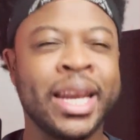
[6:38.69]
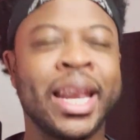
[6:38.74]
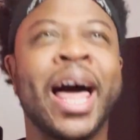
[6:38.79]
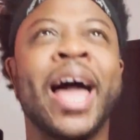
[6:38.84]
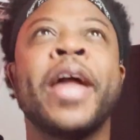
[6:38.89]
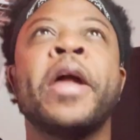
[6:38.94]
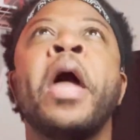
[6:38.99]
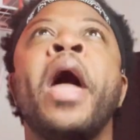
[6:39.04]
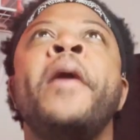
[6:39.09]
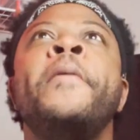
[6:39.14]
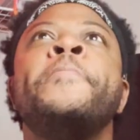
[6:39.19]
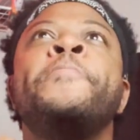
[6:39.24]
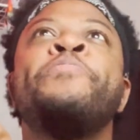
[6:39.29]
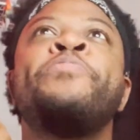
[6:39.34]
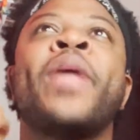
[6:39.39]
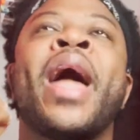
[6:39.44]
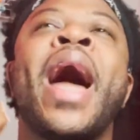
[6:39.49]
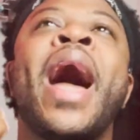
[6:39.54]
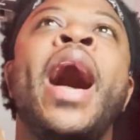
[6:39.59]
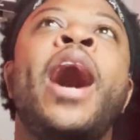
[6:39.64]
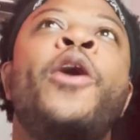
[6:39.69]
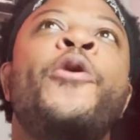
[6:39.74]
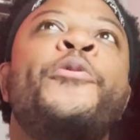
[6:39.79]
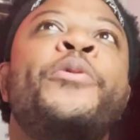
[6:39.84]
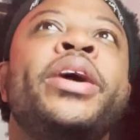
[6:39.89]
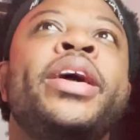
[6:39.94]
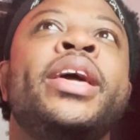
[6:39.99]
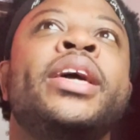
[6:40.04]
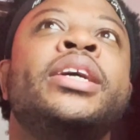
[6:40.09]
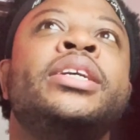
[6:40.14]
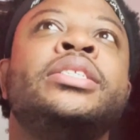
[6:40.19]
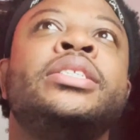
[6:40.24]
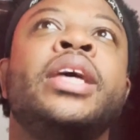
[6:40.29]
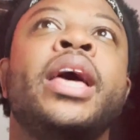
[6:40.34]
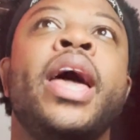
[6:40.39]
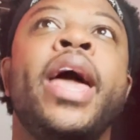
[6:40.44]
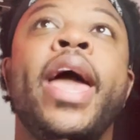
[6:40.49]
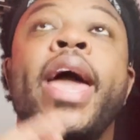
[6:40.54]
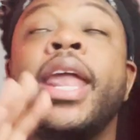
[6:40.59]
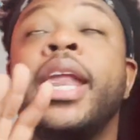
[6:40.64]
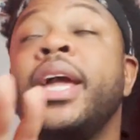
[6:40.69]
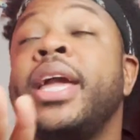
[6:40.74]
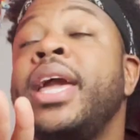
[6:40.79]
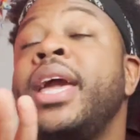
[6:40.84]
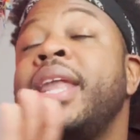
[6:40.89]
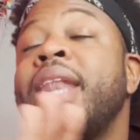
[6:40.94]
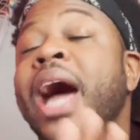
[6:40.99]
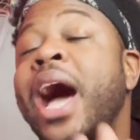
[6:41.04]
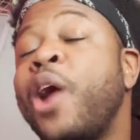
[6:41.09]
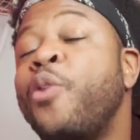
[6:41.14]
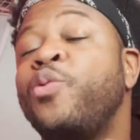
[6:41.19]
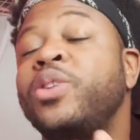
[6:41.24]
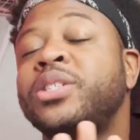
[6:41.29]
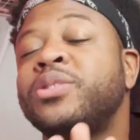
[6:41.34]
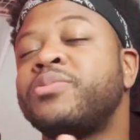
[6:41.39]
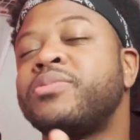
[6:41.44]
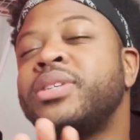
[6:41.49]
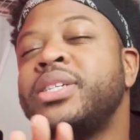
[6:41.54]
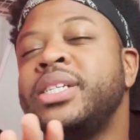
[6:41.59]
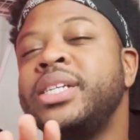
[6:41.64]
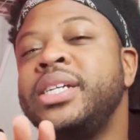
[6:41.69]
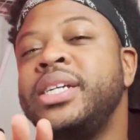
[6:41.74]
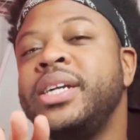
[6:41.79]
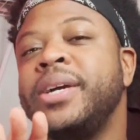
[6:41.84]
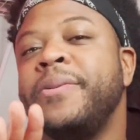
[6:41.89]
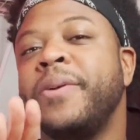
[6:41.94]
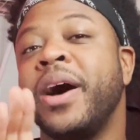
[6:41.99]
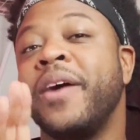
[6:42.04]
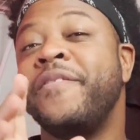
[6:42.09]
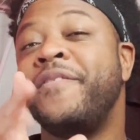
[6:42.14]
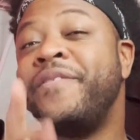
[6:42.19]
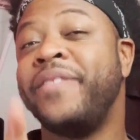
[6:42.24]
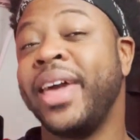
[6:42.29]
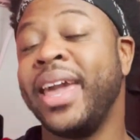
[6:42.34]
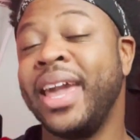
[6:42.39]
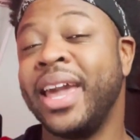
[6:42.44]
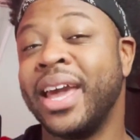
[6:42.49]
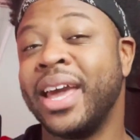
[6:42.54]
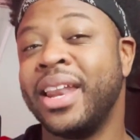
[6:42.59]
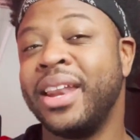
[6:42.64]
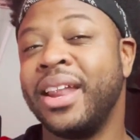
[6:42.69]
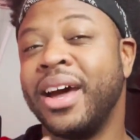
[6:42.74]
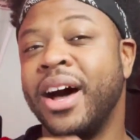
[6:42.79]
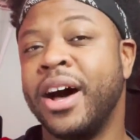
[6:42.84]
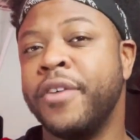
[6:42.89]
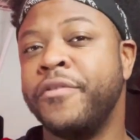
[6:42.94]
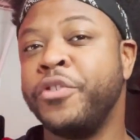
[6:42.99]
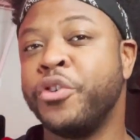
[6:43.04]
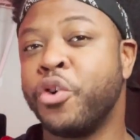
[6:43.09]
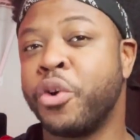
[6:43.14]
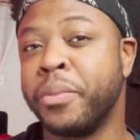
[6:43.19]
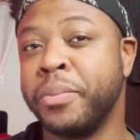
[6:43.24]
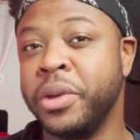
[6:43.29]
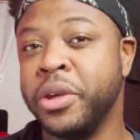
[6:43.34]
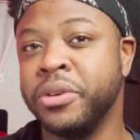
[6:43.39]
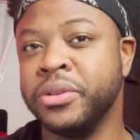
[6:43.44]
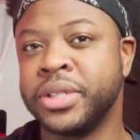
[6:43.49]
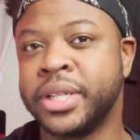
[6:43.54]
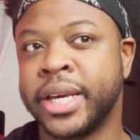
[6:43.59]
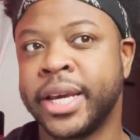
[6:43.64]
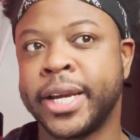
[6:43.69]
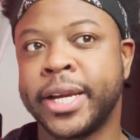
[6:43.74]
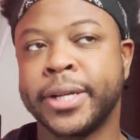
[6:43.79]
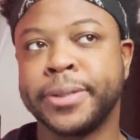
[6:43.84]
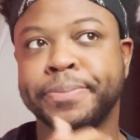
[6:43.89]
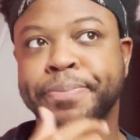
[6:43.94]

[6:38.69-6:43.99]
Like, how is, and again, I wasn't really a fan of your music.